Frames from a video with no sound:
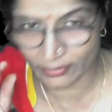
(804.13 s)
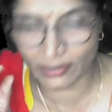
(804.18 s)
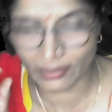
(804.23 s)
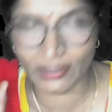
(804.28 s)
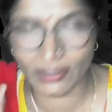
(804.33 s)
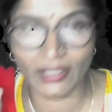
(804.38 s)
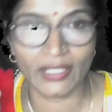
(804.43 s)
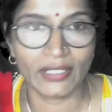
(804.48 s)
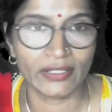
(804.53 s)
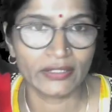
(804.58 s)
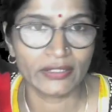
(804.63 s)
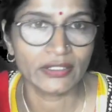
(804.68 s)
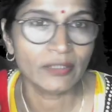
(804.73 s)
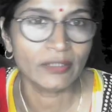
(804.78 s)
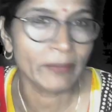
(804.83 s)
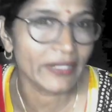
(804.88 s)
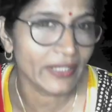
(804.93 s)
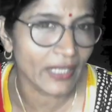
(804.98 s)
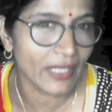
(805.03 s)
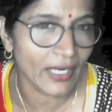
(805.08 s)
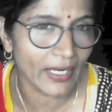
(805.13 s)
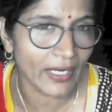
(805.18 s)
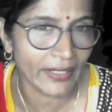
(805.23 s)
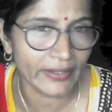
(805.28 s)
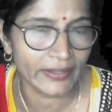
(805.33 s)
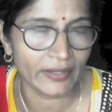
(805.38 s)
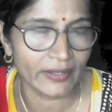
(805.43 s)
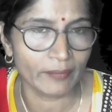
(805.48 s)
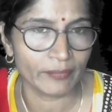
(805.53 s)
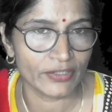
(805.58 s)
a little bit high
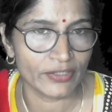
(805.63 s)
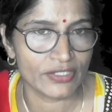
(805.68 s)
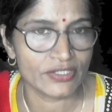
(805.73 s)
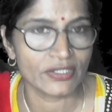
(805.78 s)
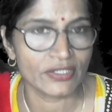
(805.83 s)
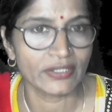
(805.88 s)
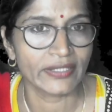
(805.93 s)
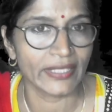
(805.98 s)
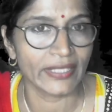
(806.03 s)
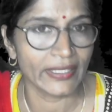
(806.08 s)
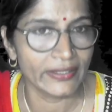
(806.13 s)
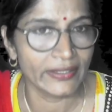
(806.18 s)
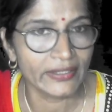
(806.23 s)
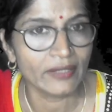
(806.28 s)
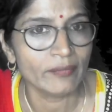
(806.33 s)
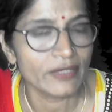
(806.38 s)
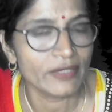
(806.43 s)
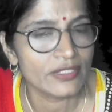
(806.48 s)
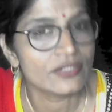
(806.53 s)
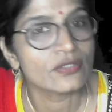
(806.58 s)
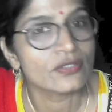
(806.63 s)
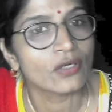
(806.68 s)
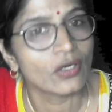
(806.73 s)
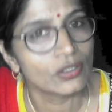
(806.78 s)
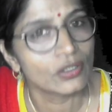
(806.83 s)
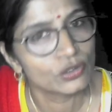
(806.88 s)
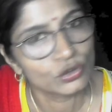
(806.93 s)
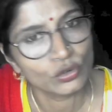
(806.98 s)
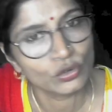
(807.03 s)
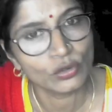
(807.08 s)
temperature, gallium is
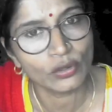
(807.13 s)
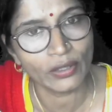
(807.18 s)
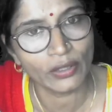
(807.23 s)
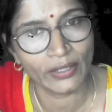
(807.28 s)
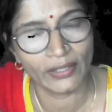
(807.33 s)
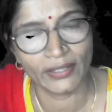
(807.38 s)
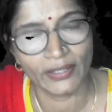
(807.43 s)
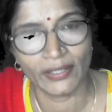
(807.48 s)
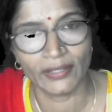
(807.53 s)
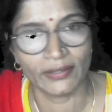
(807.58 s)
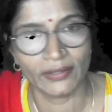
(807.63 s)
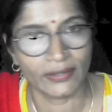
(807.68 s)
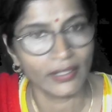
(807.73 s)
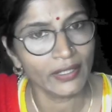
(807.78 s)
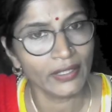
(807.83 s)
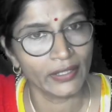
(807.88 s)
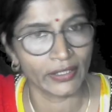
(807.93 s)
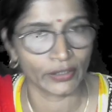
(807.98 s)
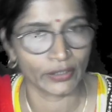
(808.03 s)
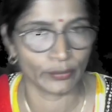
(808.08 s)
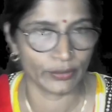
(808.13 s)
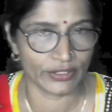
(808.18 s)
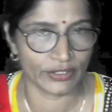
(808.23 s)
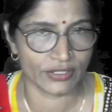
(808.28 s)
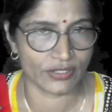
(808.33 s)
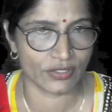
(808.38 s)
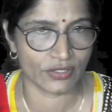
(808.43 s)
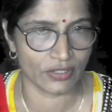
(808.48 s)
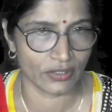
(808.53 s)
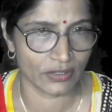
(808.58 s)
also in the liquid
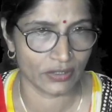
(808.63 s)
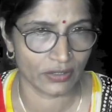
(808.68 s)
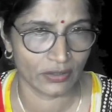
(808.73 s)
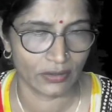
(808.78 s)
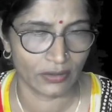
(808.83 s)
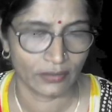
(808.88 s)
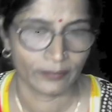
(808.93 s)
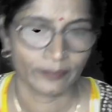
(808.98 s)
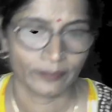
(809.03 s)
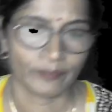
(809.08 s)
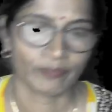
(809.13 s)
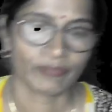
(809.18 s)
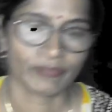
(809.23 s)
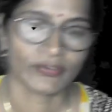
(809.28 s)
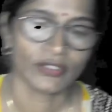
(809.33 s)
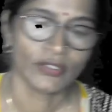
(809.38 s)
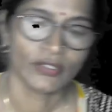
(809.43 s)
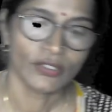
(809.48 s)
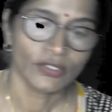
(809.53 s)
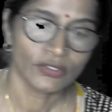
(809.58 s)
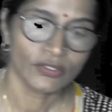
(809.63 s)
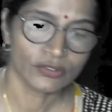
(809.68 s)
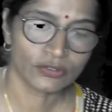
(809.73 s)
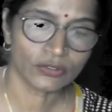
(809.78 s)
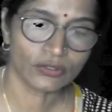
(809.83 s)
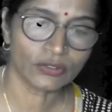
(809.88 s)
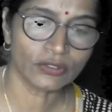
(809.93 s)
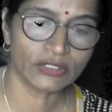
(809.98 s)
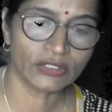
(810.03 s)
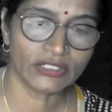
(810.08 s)
state.
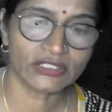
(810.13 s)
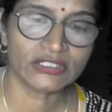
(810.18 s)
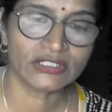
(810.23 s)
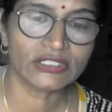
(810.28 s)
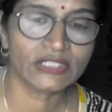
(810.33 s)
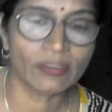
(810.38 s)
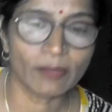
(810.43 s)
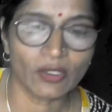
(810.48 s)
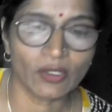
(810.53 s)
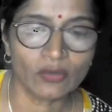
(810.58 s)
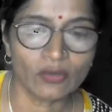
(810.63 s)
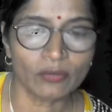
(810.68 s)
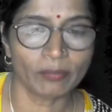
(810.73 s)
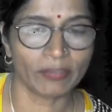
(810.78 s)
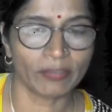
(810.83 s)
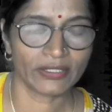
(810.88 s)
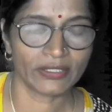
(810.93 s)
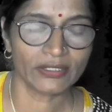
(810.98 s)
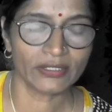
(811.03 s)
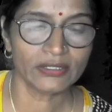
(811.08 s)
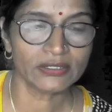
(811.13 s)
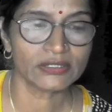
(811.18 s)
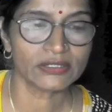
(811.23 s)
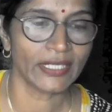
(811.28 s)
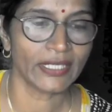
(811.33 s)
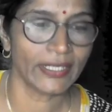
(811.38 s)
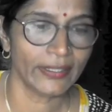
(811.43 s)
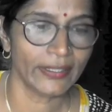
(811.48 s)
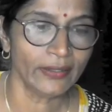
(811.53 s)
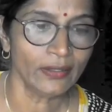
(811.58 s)
So this is about metals
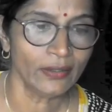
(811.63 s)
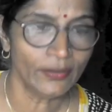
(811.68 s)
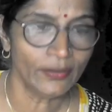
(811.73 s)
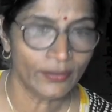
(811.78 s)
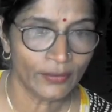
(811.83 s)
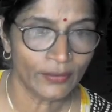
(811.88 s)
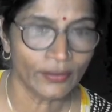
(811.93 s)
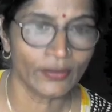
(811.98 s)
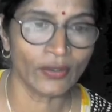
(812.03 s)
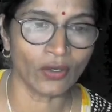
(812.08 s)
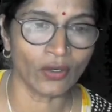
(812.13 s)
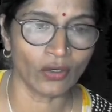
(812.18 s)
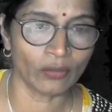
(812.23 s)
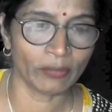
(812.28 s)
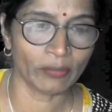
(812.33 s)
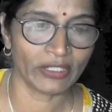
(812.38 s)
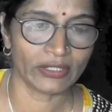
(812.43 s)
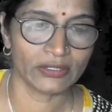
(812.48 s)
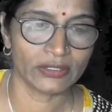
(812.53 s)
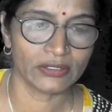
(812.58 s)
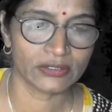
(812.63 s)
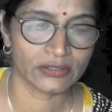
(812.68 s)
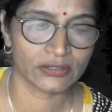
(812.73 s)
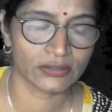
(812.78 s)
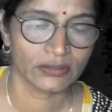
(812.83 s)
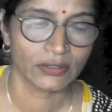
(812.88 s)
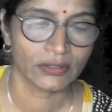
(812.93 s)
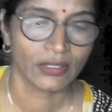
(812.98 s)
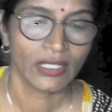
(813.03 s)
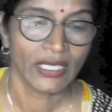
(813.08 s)
and non-metals.
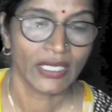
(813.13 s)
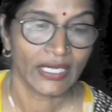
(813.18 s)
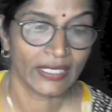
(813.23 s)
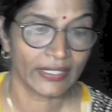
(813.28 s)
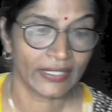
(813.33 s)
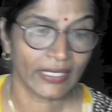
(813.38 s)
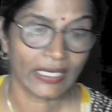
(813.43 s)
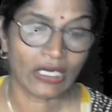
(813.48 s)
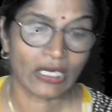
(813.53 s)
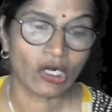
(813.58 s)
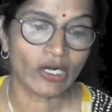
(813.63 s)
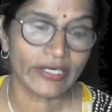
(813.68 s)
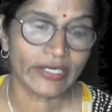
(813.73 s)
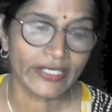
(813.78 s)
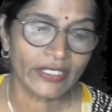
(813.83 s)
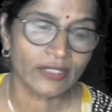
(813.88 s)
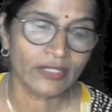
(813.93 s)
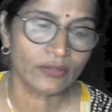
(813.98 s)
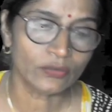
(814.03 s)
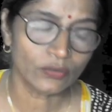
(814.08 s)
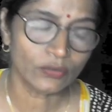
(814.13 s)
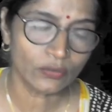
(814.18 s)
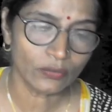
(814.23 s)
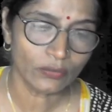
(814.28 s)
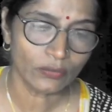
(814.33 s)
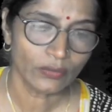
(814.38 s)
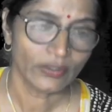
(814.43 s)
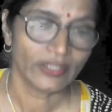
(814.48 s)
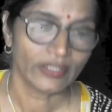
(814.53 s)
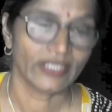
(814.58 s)
And according to
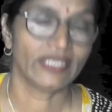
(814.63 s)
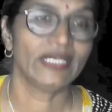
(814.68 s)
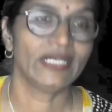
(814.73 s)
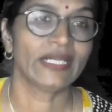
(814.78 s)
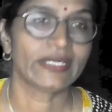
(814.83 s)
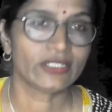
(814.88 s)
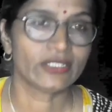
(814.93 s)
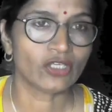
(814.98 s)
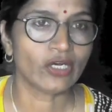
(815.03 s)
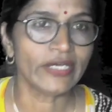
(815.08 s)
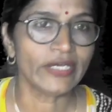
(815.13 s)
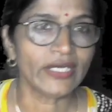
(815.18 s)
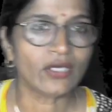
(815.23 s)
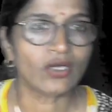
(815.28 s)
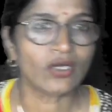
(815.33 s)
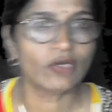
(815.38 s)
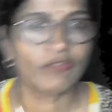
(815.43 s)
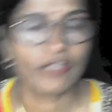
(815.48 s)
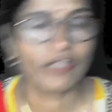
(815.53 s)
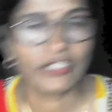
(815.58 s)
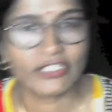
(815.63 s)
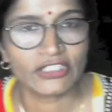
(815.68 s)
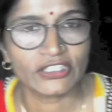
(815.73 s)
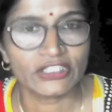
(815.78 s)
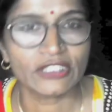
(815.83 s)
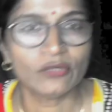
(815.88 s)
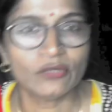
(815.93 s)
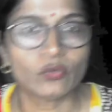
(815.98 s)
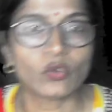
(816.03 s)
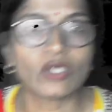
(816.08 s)
electronic
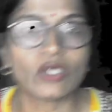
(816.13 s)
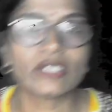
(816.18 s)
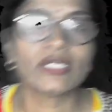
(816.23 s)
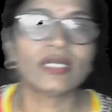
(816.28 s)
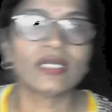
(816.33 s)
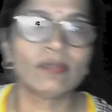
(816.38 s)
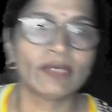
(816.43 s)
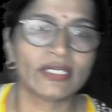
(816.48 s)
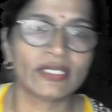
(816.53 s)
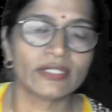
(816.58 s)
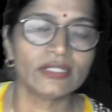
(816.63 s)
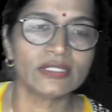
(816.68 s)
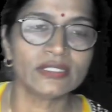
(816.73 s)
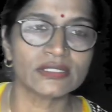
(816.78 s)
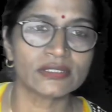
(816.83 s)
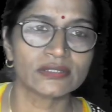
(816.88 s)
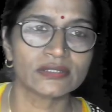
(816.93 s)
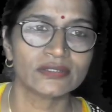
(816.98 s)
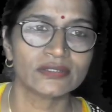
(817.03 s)
configuration, what are metals?